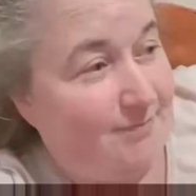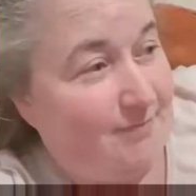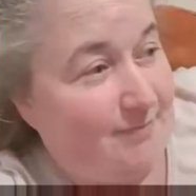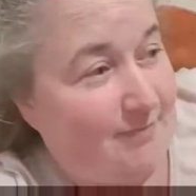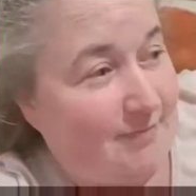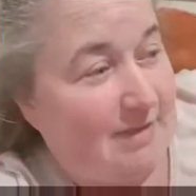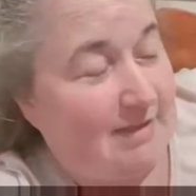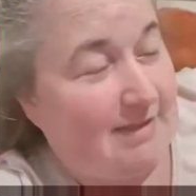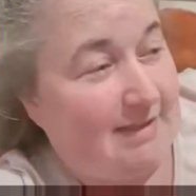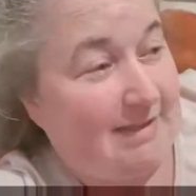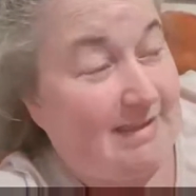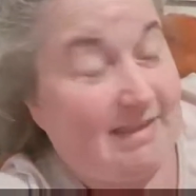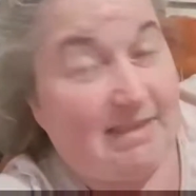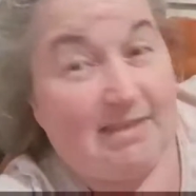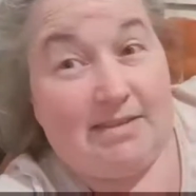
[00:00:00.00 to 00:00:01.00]
yeah,
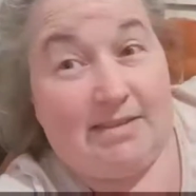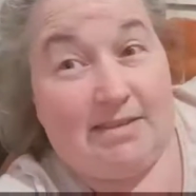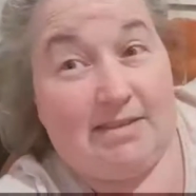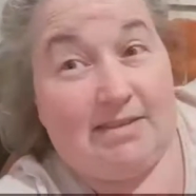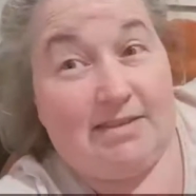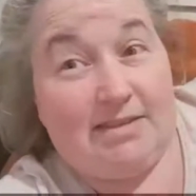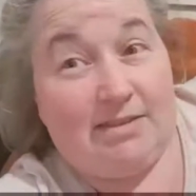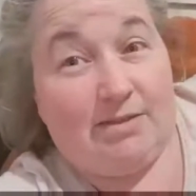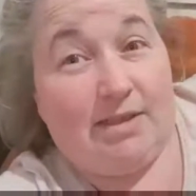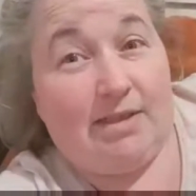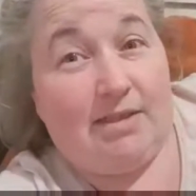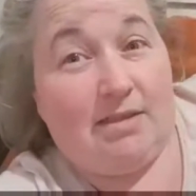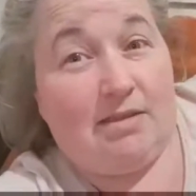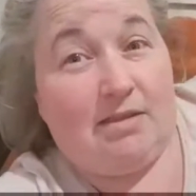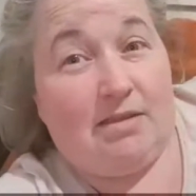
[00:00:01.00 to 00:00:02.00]
and I still get eaten
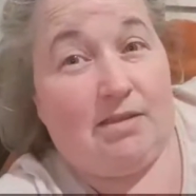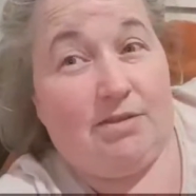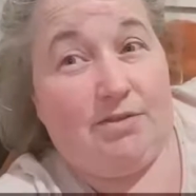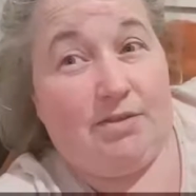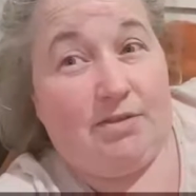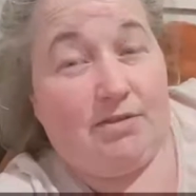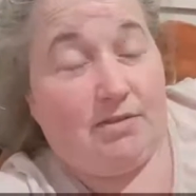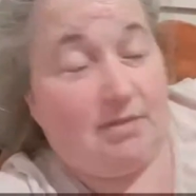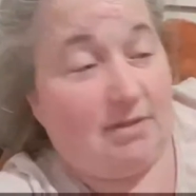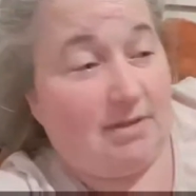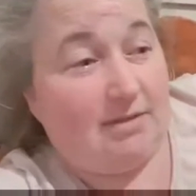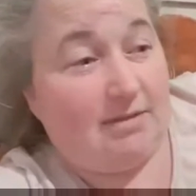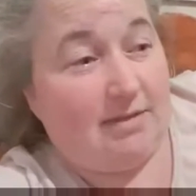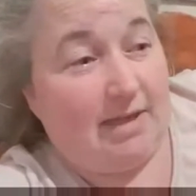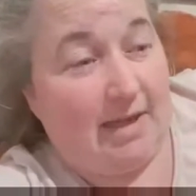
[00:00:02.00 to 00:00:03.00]
alive.
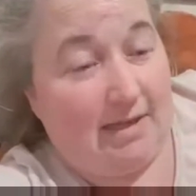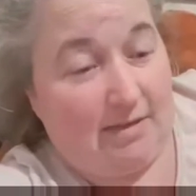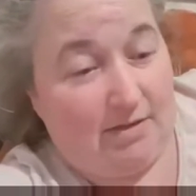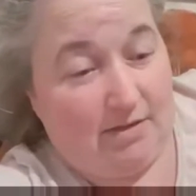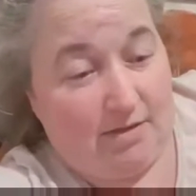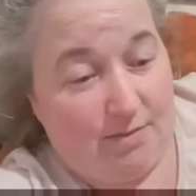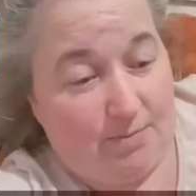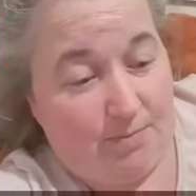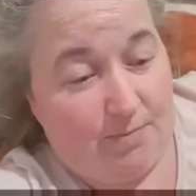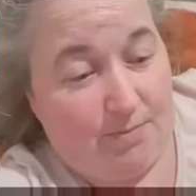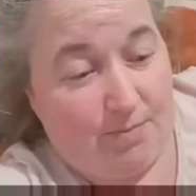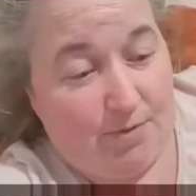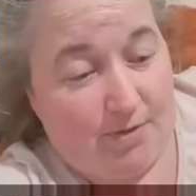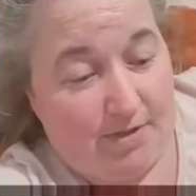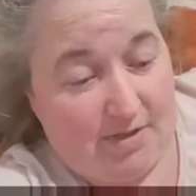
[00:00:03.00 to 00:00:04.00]
And I
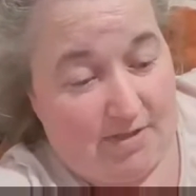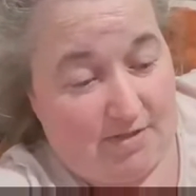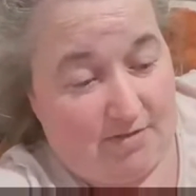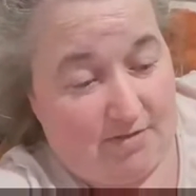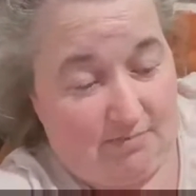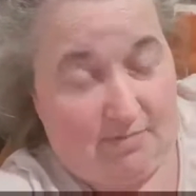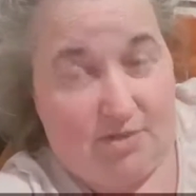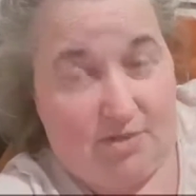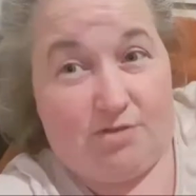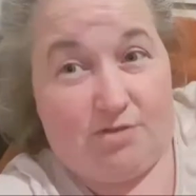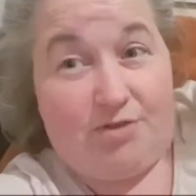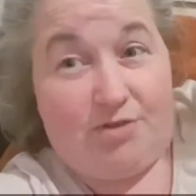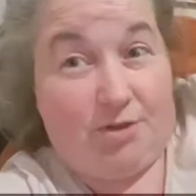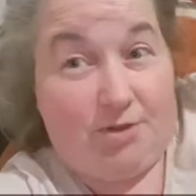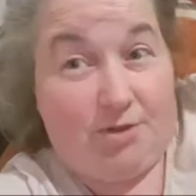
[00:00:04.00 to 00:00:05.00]
put this
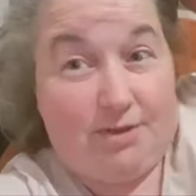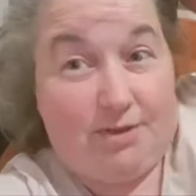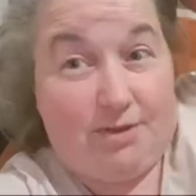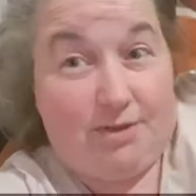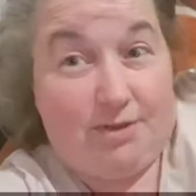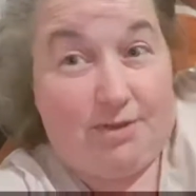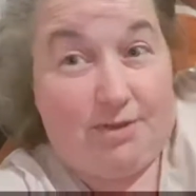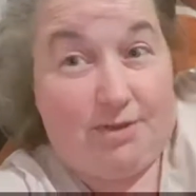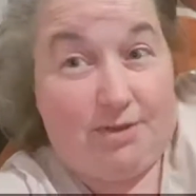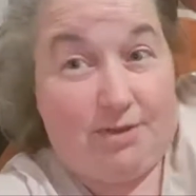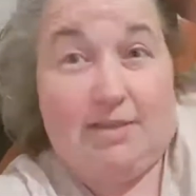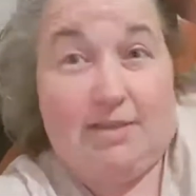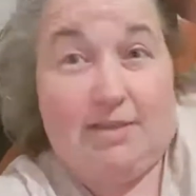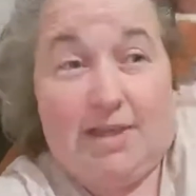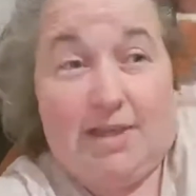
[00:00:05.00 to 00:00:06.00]
stuff on,
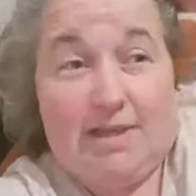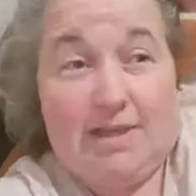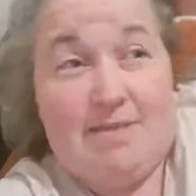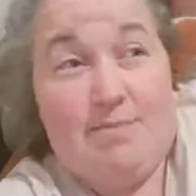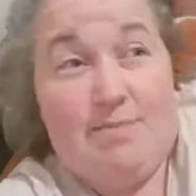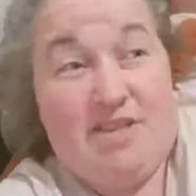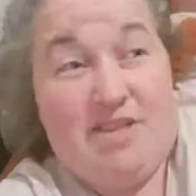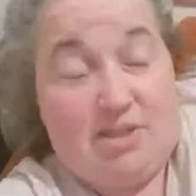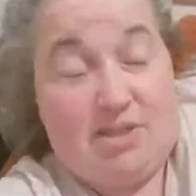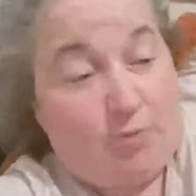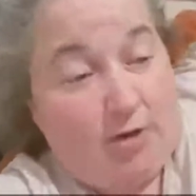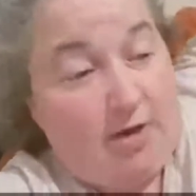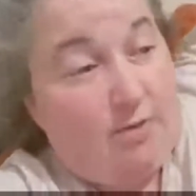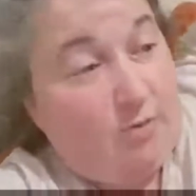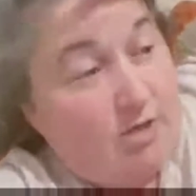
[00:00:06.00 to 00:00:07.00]

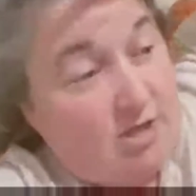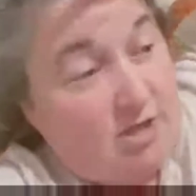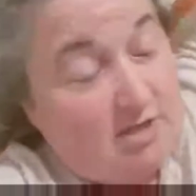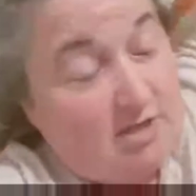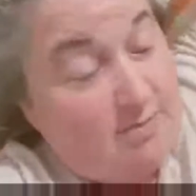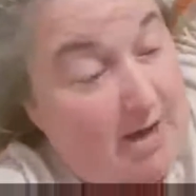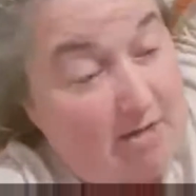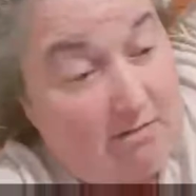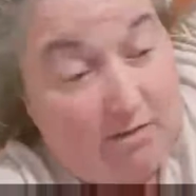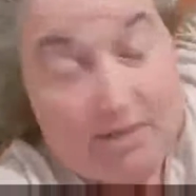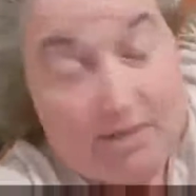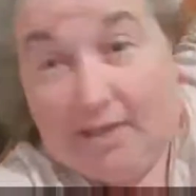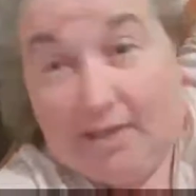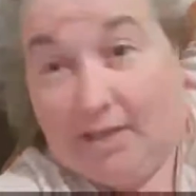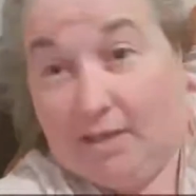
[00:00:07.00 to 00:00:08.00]
anti-midge spray, which is
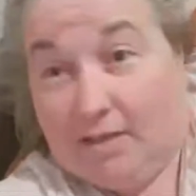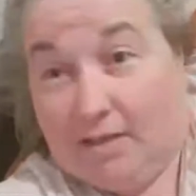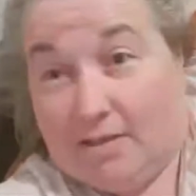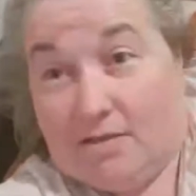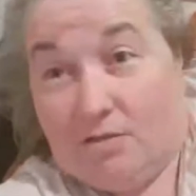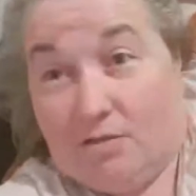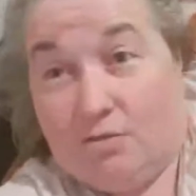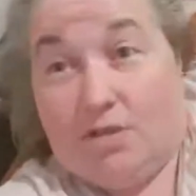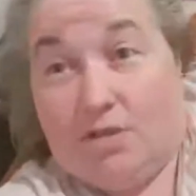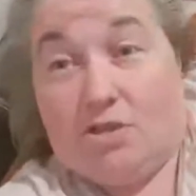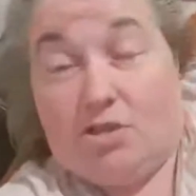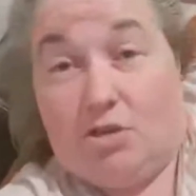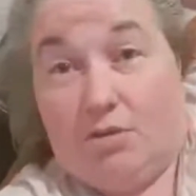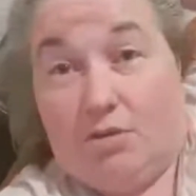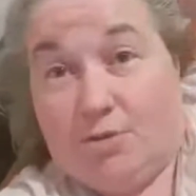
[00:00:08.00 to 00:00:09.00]
apparently, it's
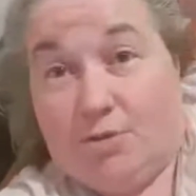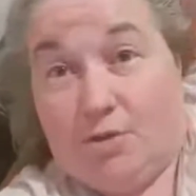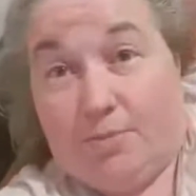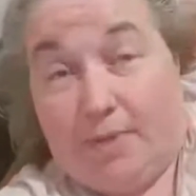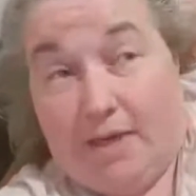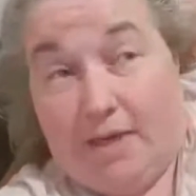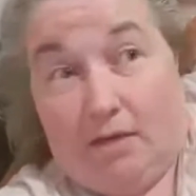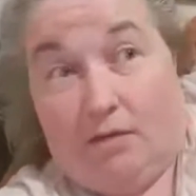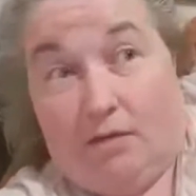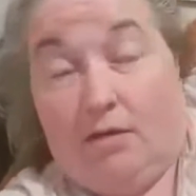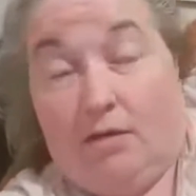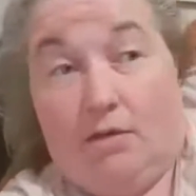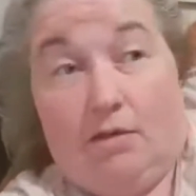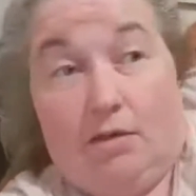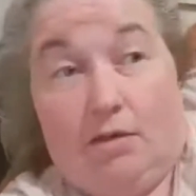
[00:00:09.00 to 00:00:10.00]
sold in the shops up
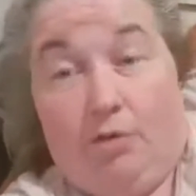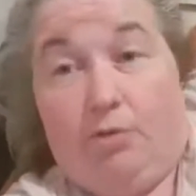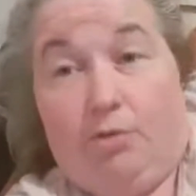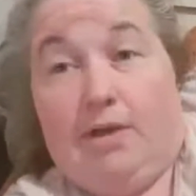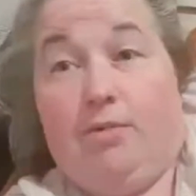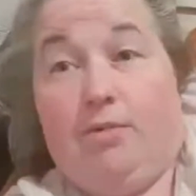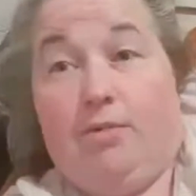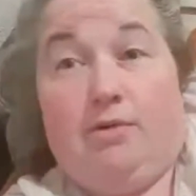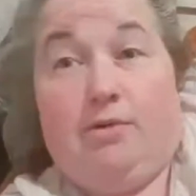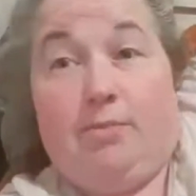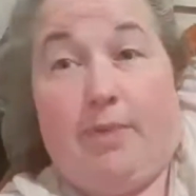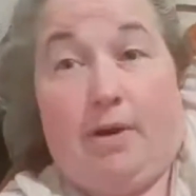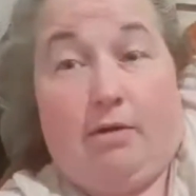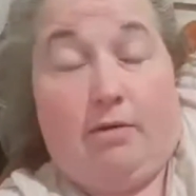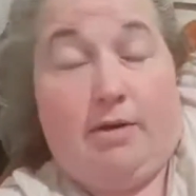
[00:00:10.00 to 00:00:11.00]
here,
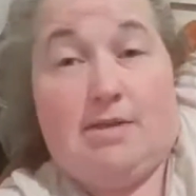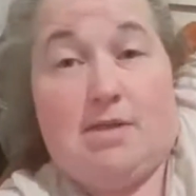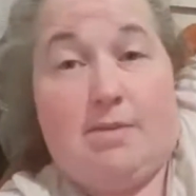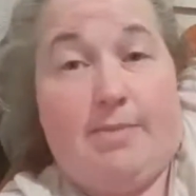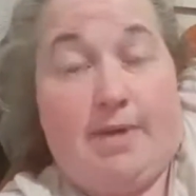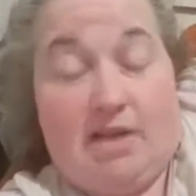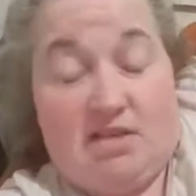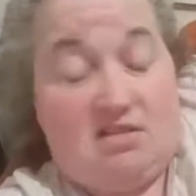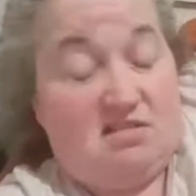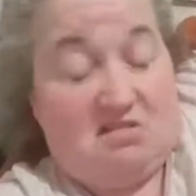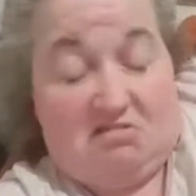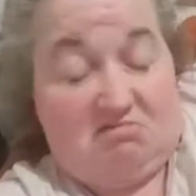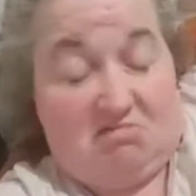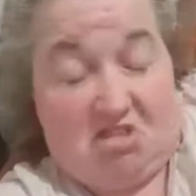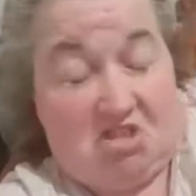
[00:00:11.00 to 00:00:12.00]
because apparently it's the
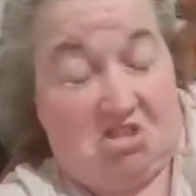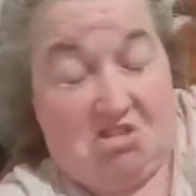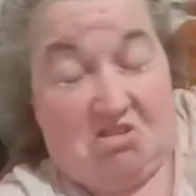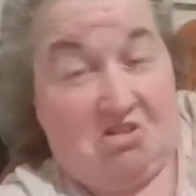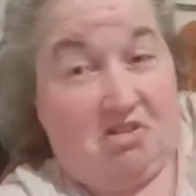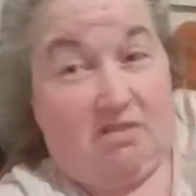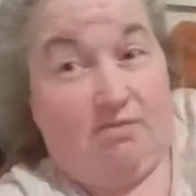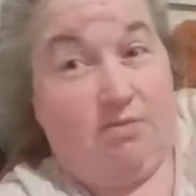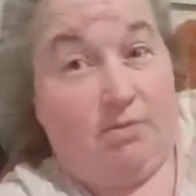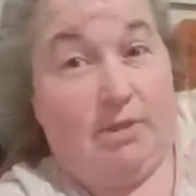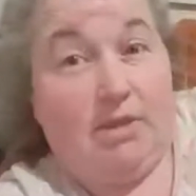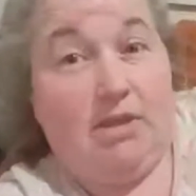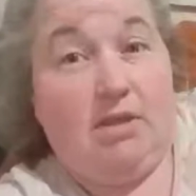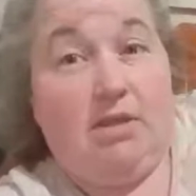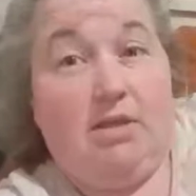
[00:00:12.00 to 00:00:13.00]
best. It's nothing
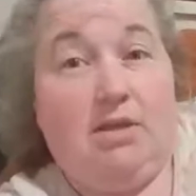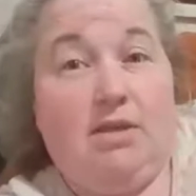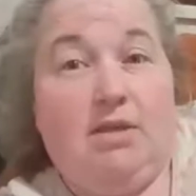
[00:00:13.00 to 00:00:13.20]
for me.